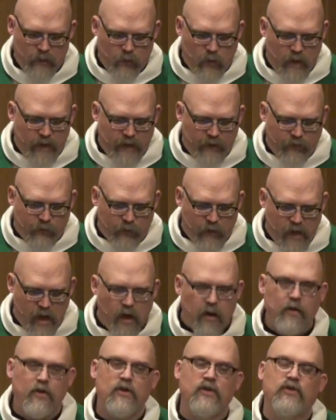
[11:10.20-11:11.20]

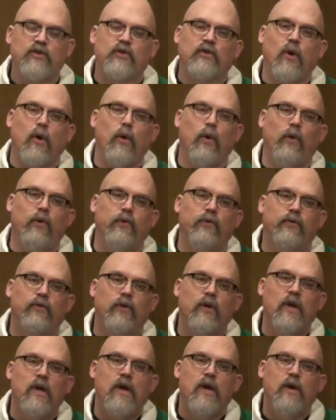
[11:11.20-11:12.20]
2,300 souls
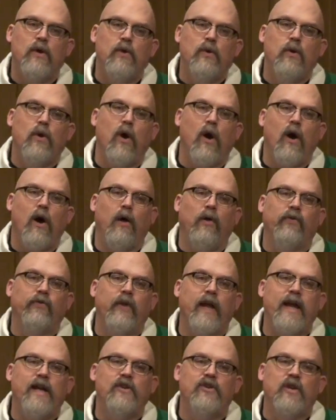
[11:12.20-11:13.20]
who
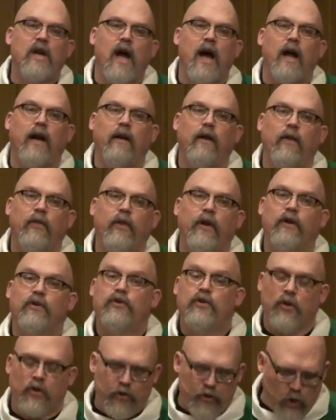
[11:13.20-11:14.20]
call St. John
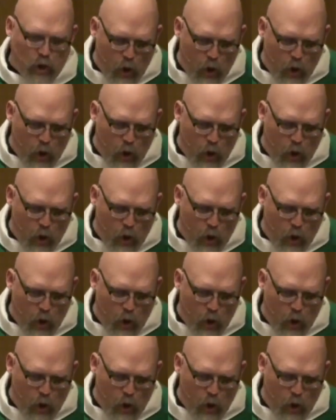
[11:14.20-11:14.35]
their church